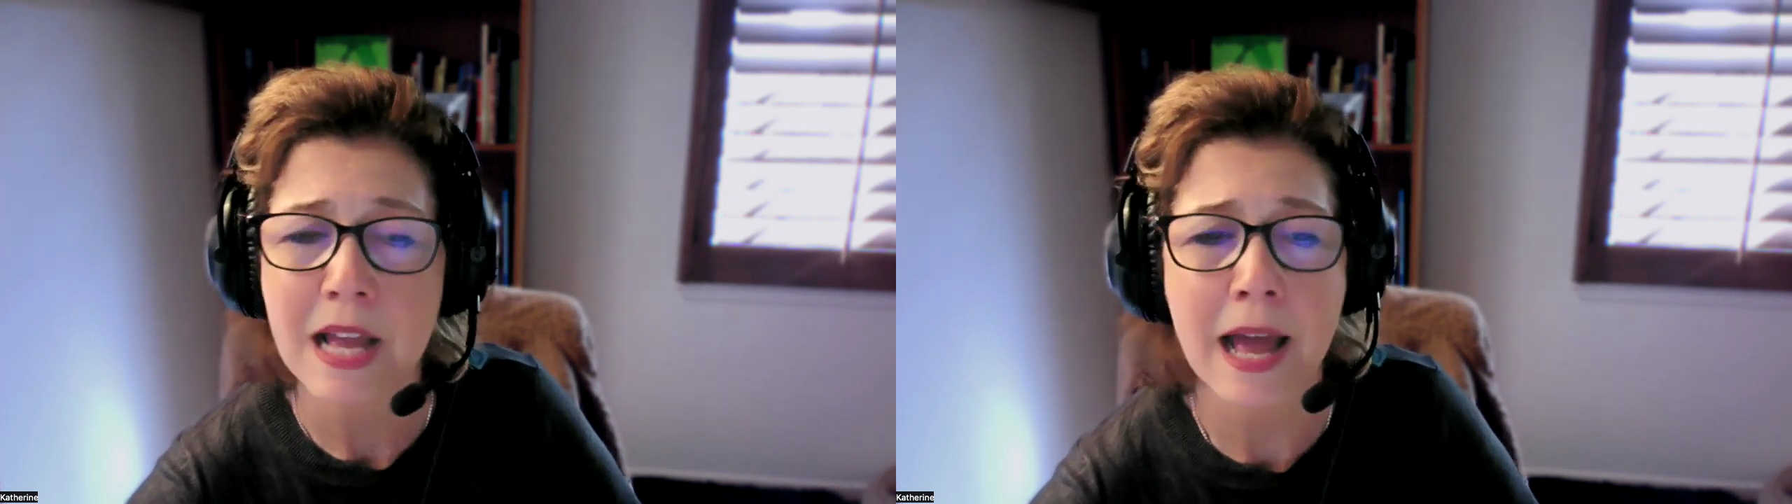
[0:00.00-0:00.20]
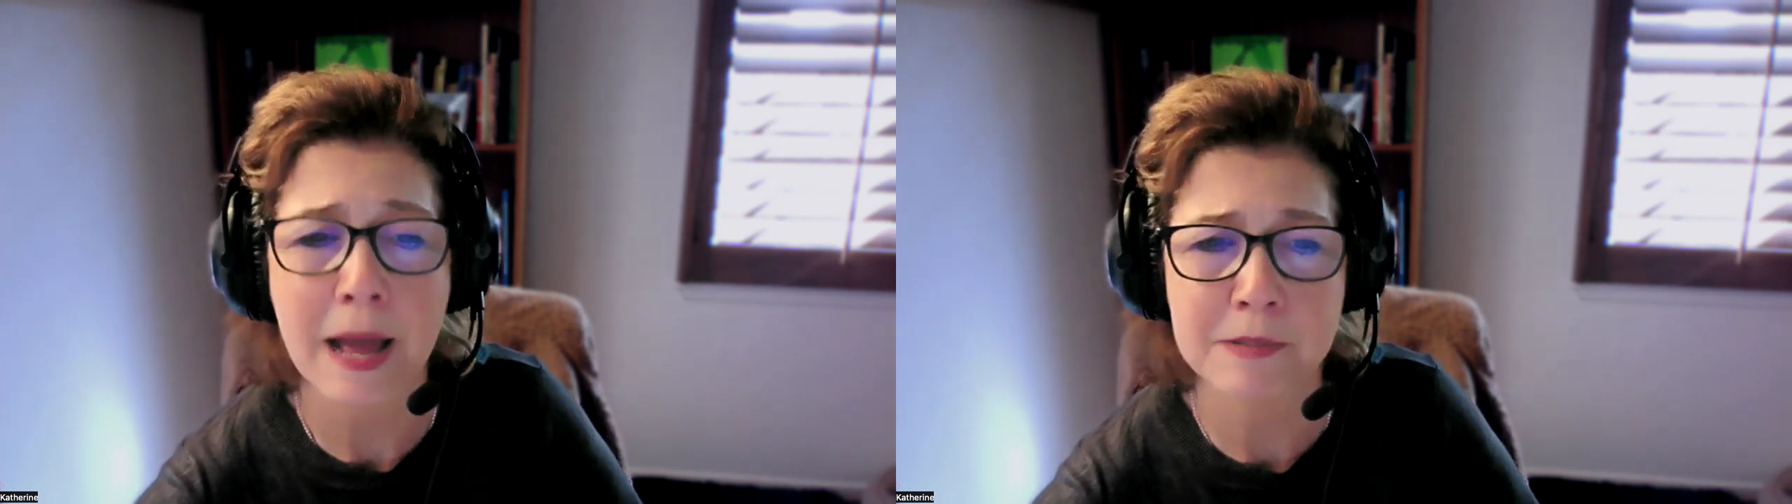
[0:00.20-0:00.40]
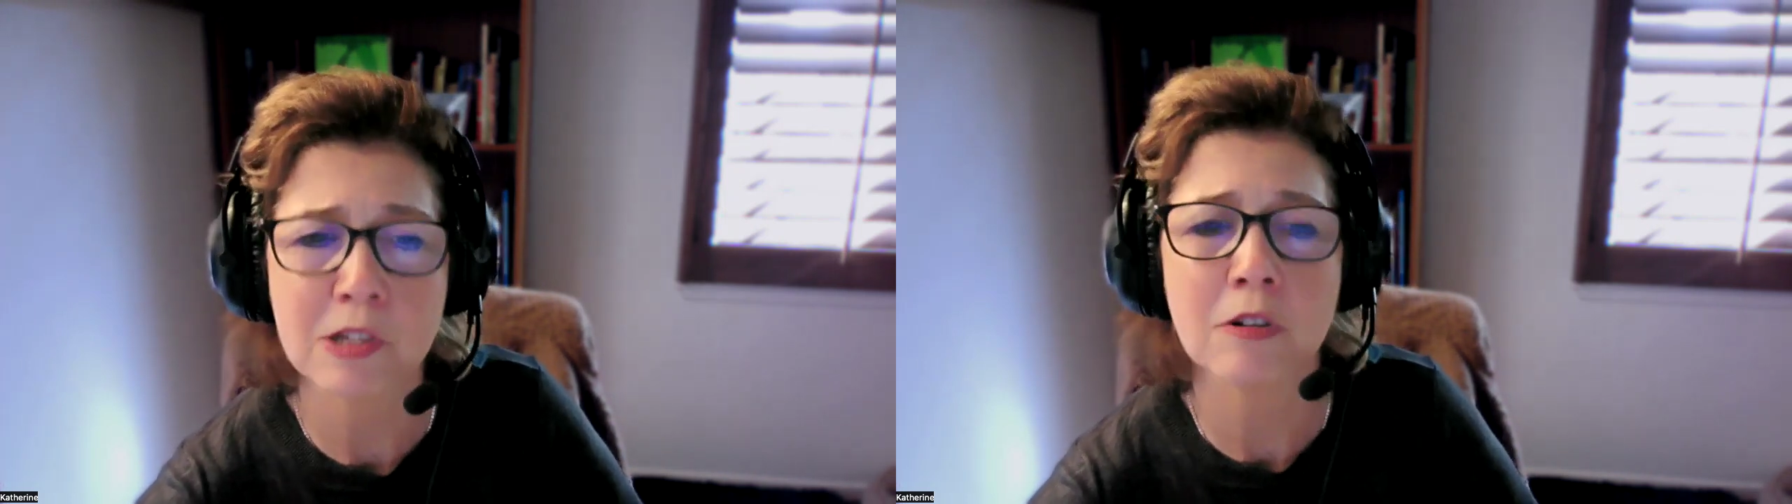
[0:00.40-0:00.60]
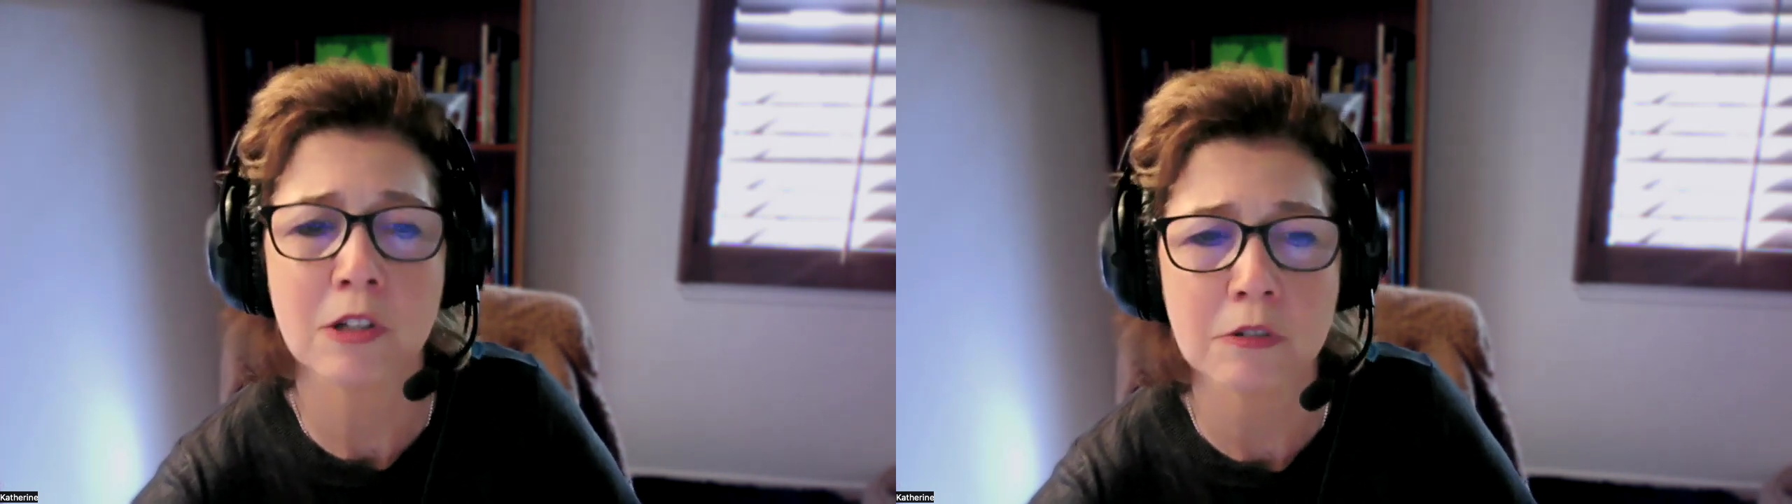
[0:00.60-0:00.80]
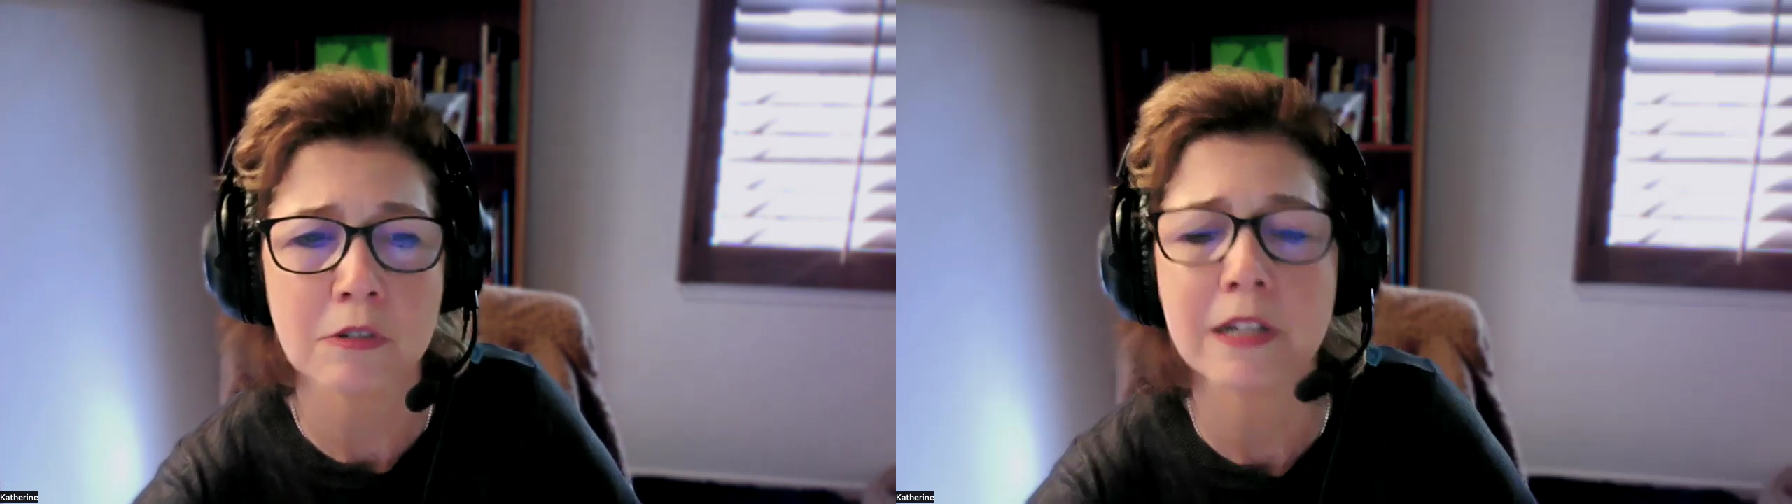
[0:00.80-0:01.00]

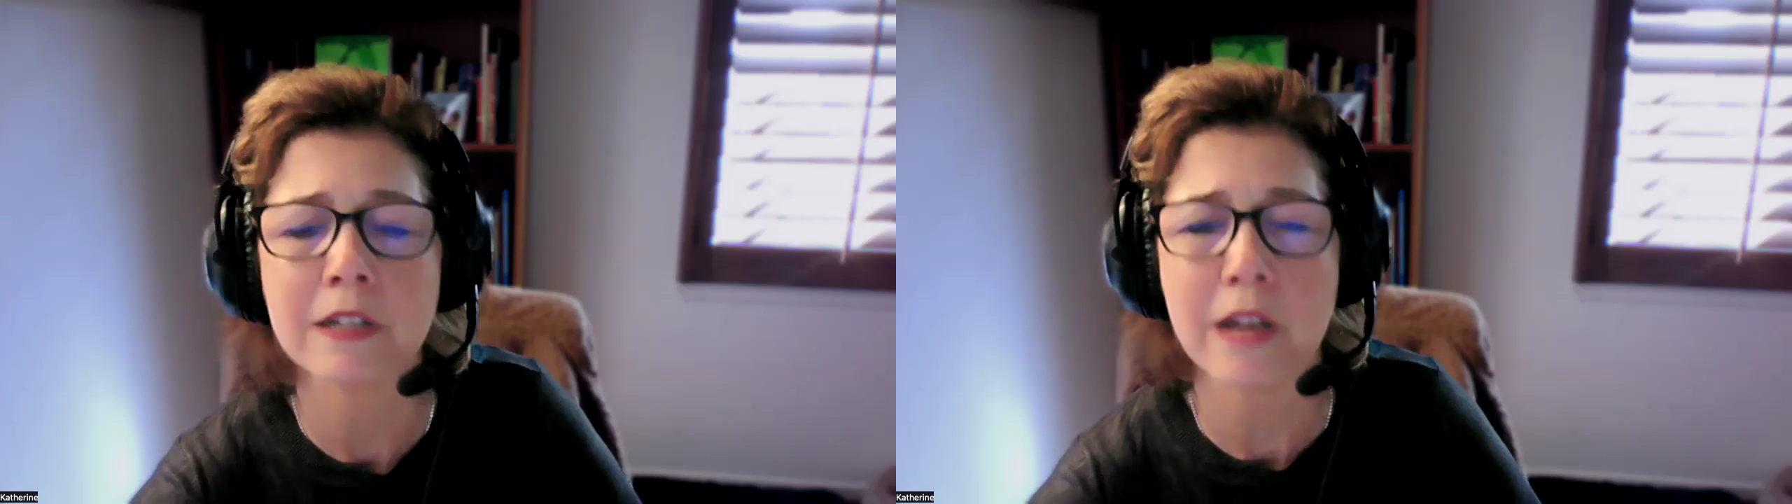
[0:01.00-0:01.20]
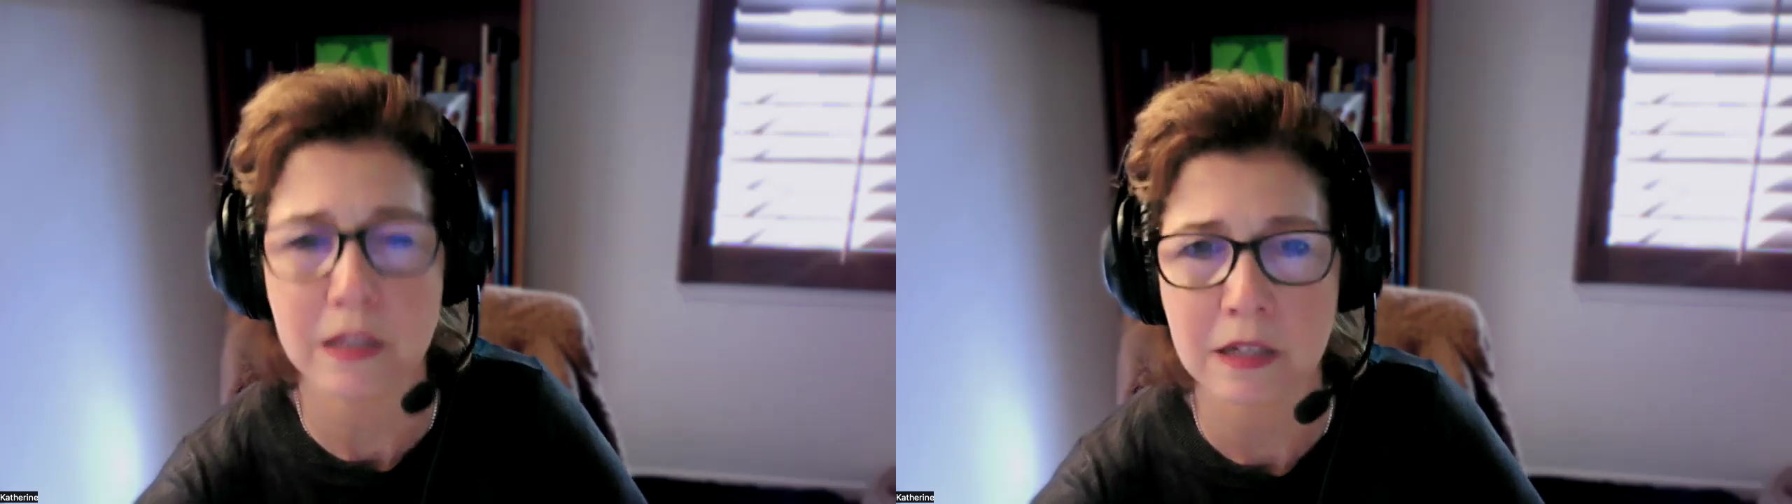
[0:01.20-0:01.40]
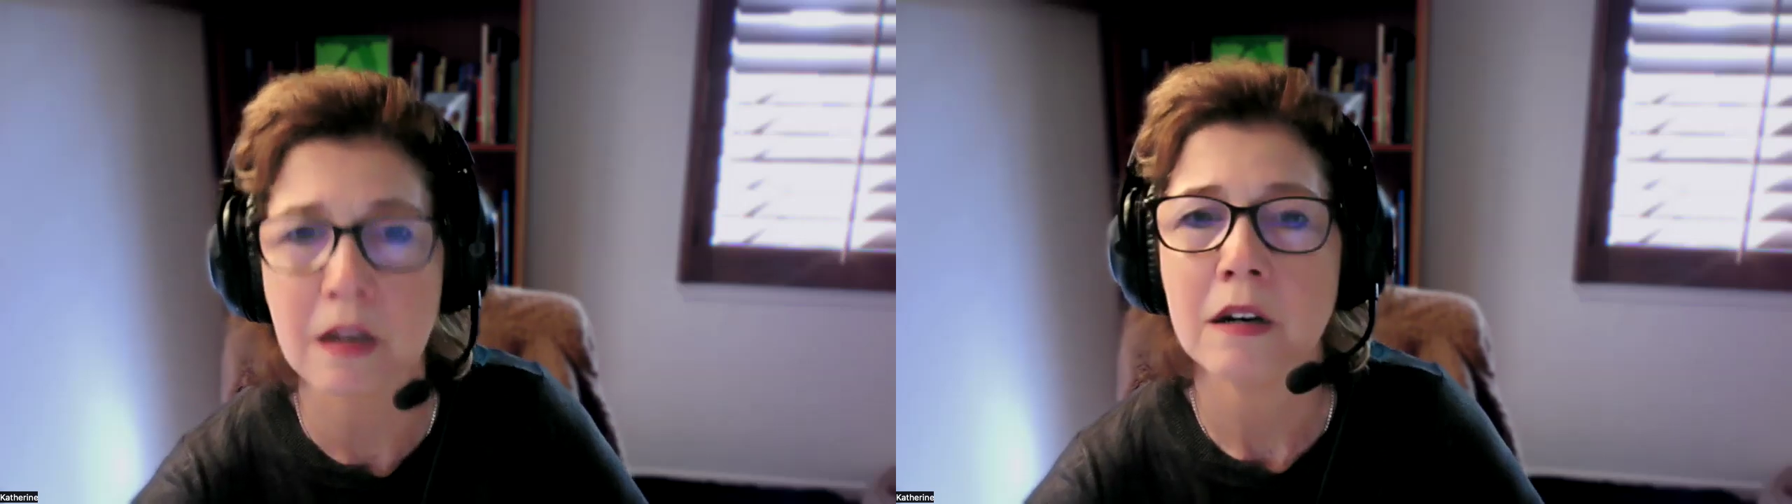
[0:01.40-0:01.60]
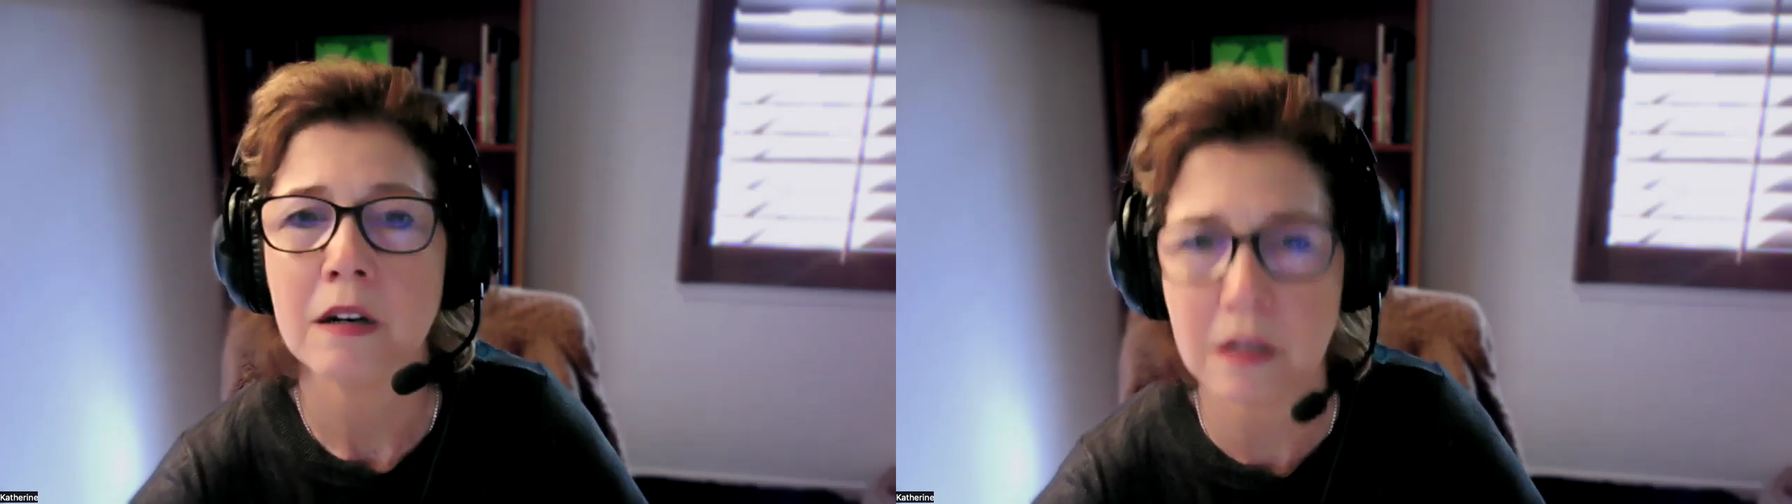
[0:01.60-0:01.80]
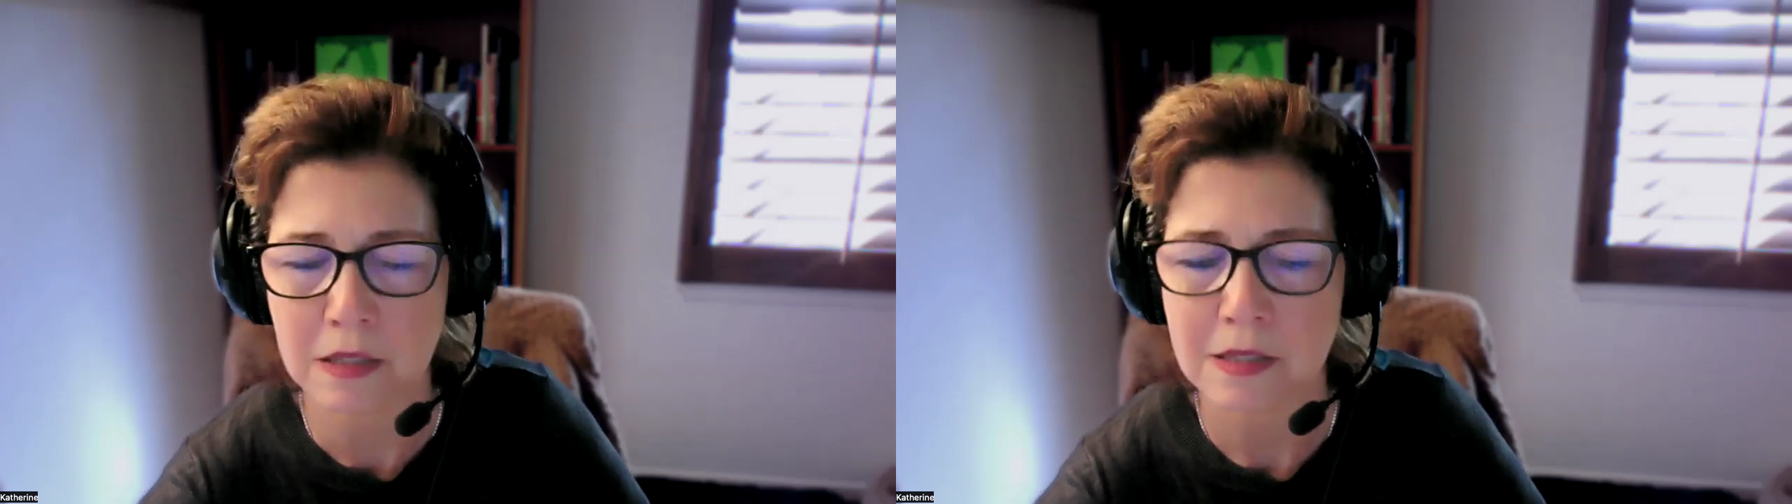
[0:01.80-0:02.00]
Absolutely nothing.
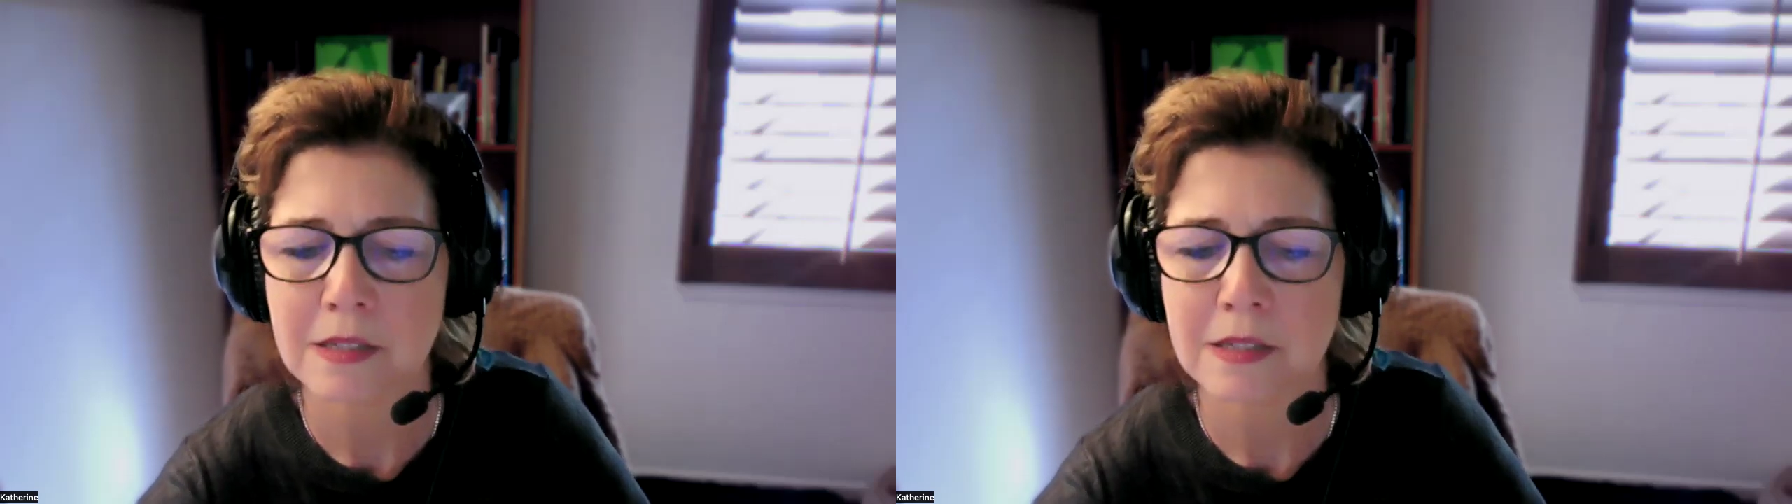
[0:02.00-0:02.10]
Huh.